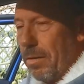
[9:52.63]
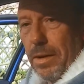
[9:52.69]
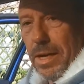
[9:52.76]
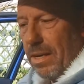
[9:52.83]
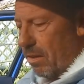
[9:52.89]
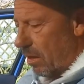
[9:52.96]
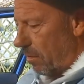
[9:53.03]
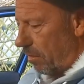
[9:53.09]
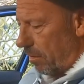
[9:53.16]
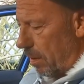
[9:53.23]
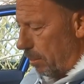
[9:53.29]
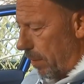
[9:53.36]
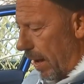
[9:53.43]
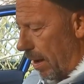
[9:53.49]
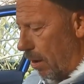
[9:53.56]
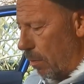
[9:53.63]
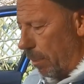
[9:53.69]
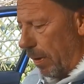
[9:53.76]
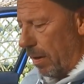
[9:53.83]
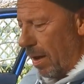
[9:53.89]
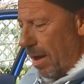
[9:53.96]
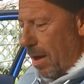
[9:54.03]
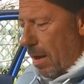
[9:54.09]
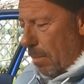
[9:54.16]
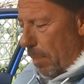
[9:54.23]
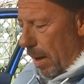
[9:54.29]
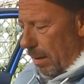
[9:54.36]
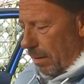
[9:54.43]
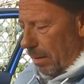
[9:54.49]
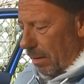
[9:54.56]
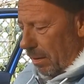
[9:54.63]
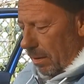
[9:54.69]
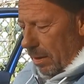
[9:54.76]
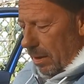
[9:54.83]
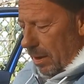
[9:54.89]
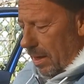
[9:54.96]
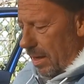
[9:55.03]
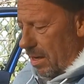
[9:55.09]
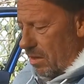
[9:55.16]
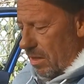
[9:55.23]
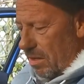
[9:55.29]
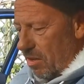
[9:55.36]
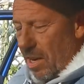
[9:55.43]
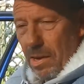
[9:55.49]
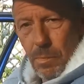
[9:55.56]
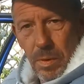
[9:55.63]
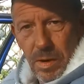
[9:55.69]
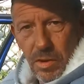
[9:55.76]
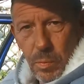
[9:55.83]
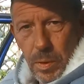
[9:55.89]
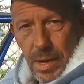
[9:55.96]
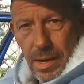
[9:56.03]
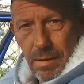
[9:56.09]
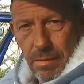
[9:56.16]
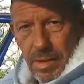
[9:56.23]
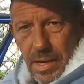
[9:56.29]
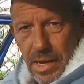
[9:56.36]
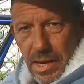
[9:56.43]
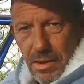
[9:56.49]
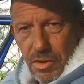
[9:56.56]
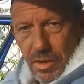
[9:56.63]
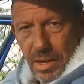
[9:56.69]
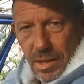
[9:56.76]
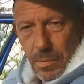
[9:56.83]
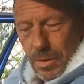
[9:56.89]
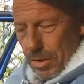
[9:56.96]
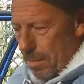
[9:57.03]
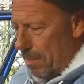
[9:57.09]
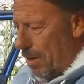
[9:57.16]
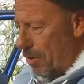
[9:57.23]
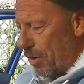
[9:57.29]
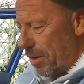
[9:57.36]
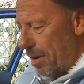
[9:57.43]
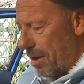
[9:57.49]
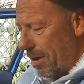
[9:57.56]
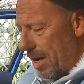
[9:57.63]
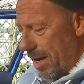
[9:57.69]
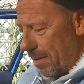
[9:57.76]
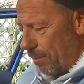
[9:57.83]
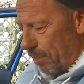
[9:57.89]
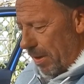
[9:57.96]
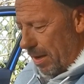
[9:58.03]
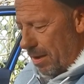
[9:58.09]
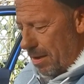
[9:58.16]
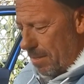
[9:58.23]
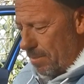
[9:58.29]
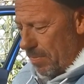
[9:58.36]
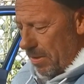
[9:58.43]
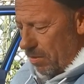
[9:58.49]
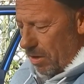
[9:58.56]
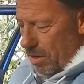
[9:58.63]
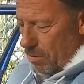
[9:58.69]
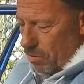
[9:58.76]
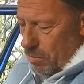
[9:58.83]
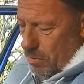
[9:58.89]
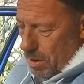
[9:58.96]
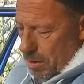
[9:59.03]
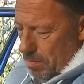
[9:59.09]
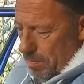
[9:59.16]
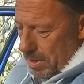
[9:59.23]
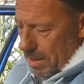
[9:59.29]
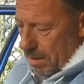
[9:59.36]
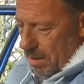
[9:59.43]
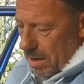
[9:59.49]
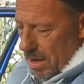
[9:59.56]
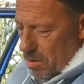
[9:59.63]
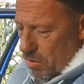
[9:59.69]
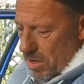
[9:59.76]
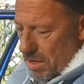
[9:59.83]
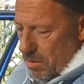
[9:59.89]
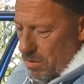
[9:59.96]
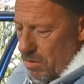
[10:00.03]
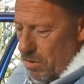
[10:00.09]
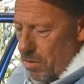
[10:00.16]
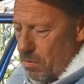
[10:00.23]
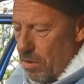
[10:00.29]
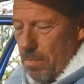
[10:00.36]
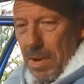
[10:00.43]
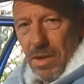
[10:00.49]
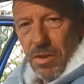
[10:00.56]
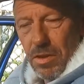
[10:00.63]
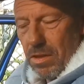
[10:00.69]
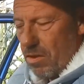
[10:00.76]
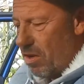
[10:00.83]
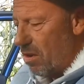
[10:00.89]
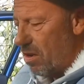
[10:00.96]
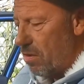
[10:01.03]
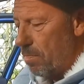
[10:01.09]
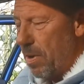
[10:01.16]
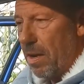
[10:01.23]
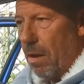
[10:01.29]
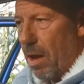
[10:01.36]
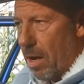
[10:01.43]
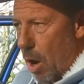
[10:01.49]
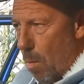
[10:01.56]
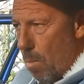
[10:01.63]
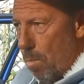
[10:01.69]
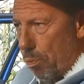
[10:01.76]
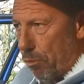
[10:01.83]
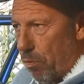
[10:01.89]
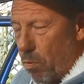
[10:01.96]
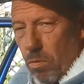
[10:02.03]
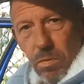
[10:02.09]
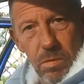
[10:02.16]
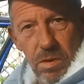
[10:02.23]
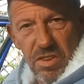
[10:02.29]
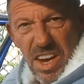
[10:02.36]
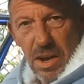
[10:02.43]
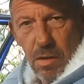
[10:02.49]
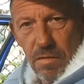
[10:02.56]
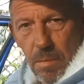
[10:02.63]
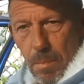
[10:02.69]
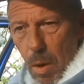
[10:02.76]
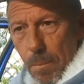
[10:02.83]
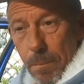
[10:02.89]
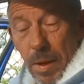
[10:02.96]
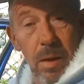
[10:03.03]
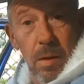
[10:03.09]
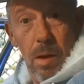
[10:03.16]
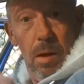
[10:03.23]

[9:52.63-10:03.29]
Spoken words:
don't need to flip that open, but it is the same one as we had on the Kia Stinger, which I mentioned earlier. So to open it and close it, you just use the bits on the sides, a bit like going setting off the bomb.